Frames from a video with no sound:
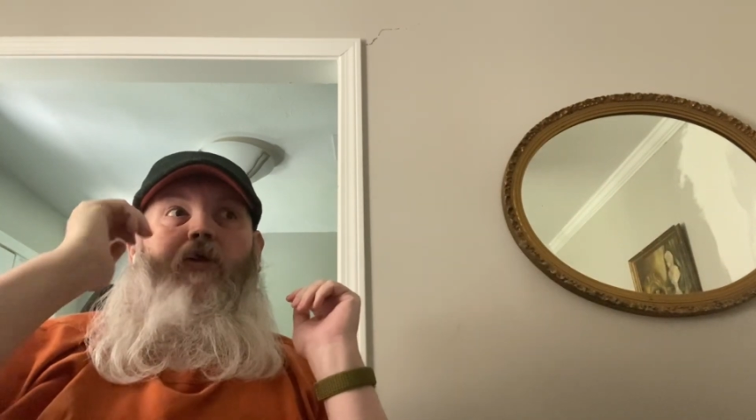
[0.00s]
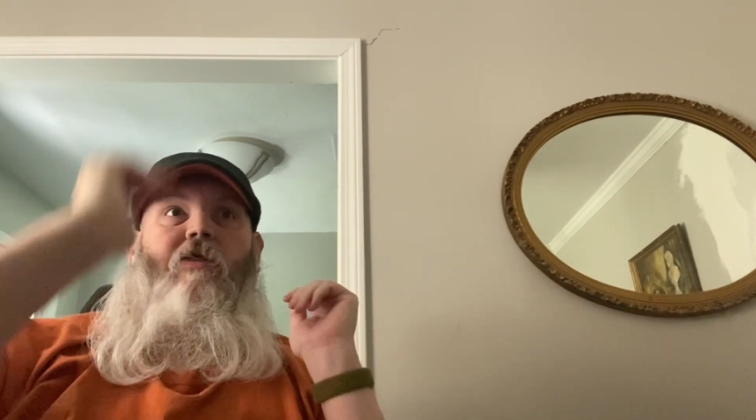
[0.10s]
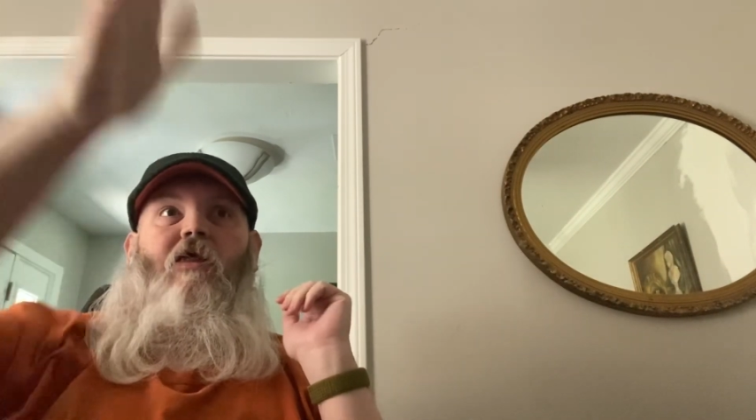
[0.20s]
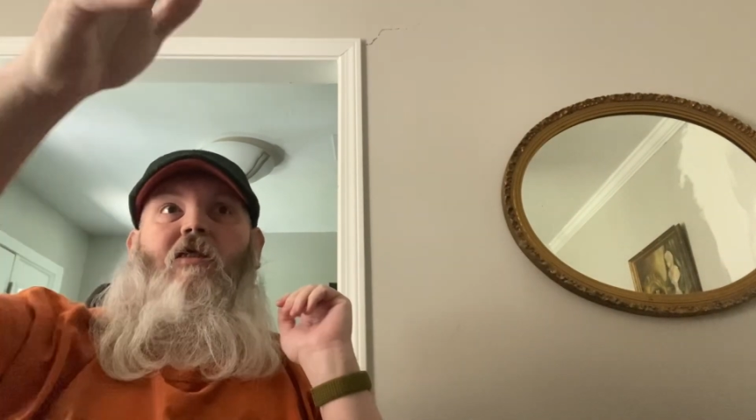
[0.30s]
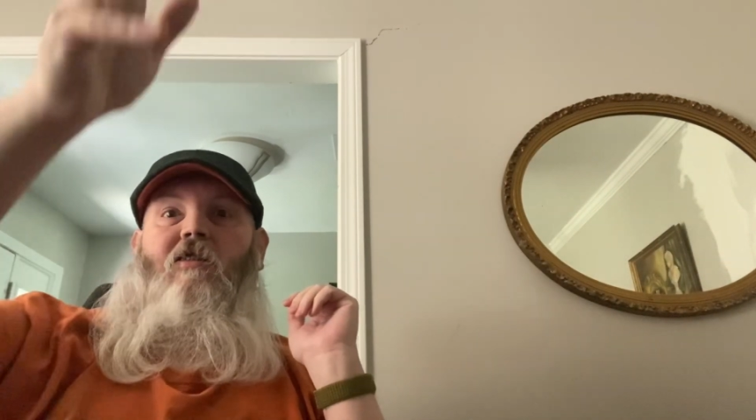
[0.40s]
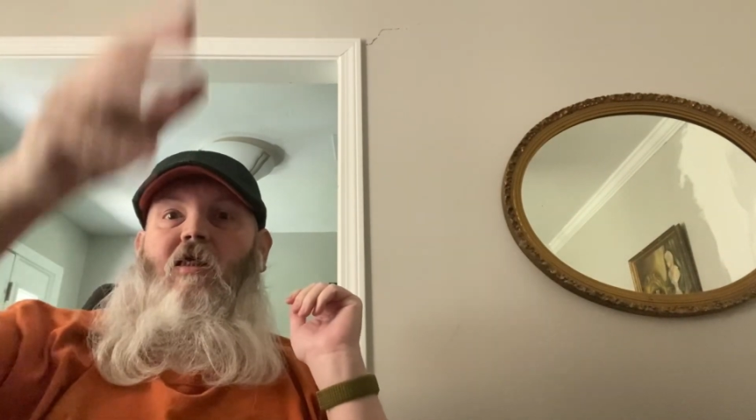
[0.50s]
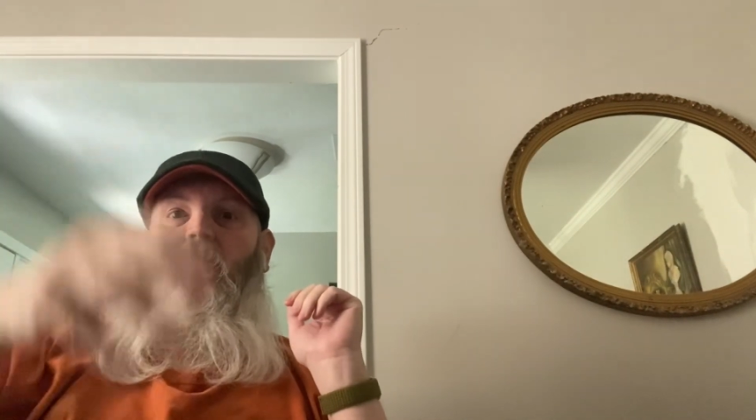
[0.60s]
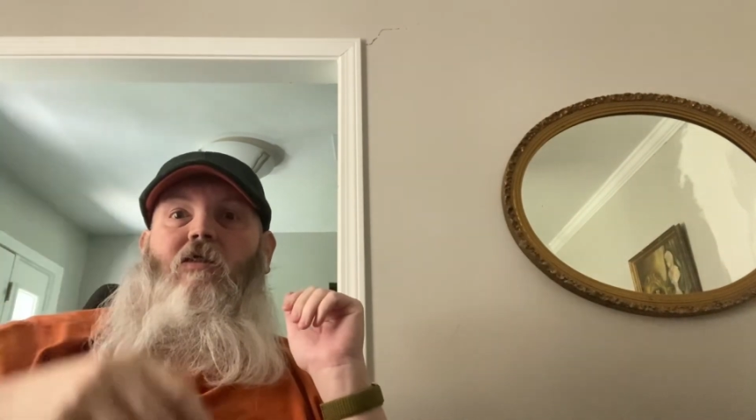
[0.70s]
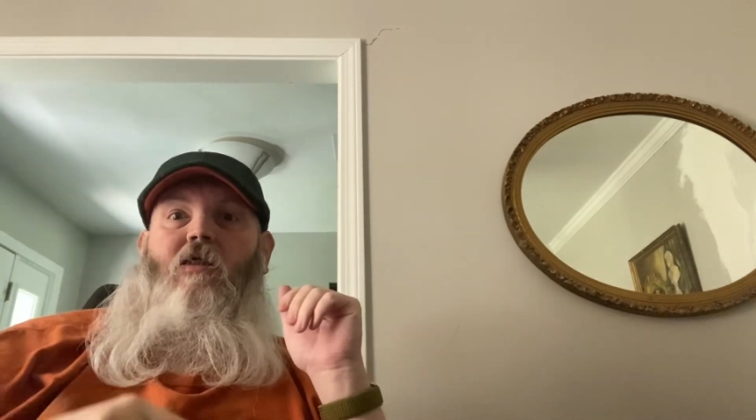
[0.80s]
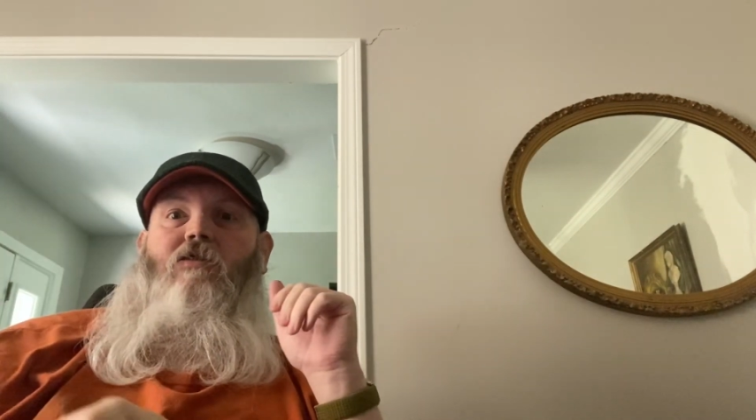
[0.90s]
to get
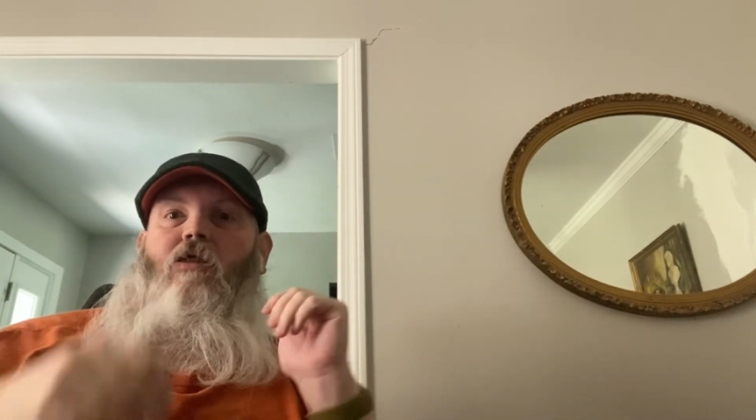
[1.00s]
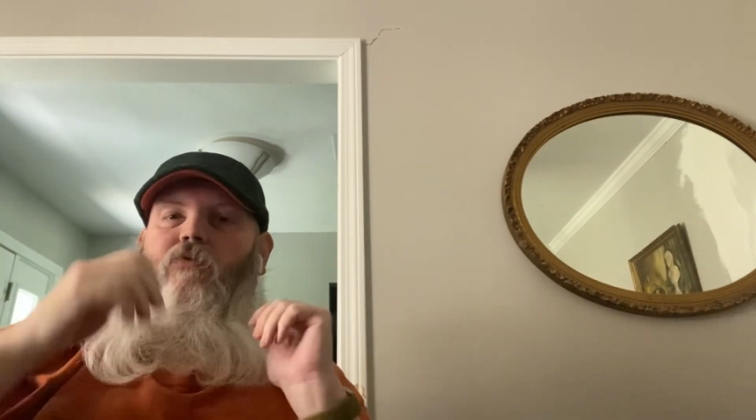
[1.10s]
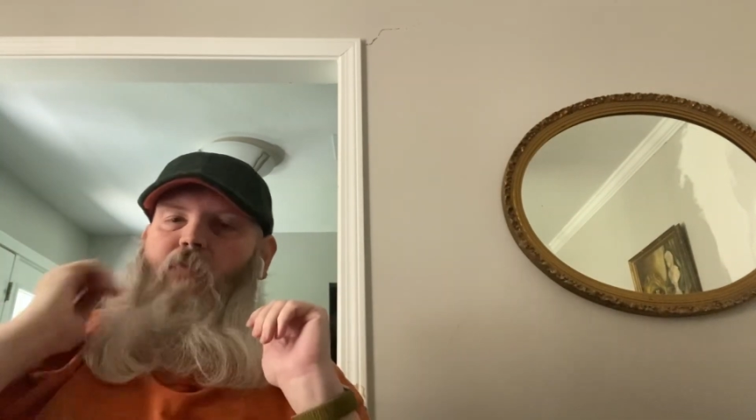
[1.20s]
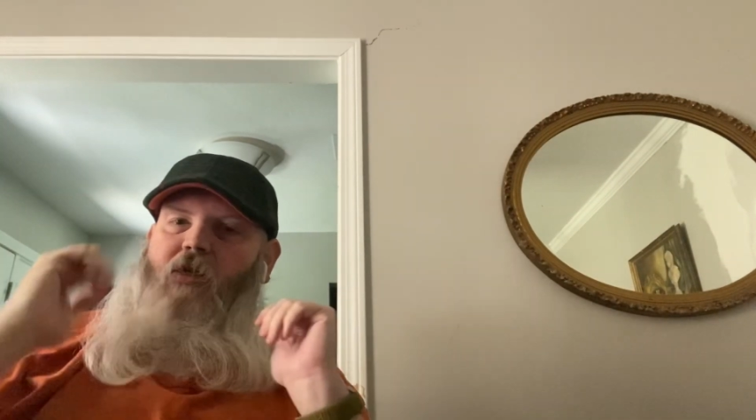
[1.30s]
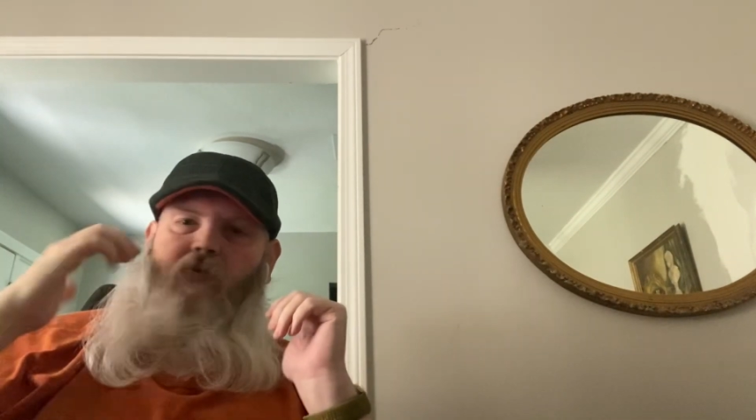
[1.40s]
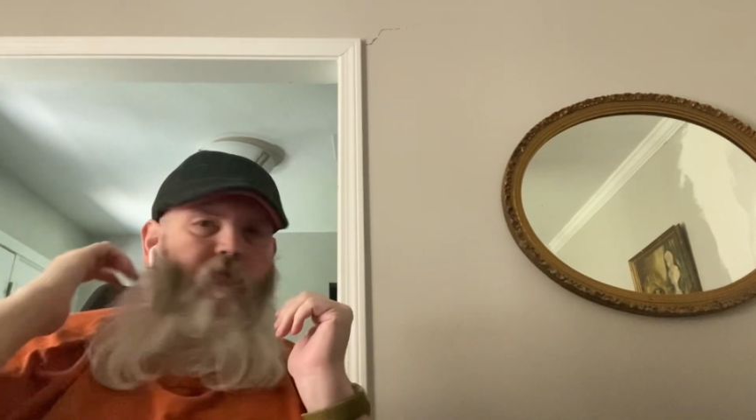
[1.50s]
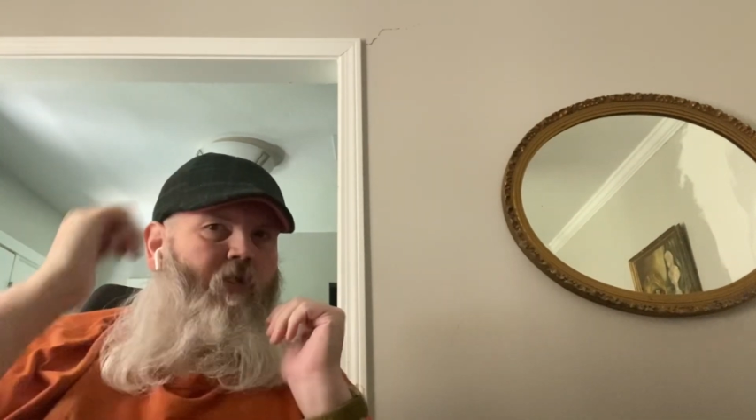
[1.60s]
distance as well,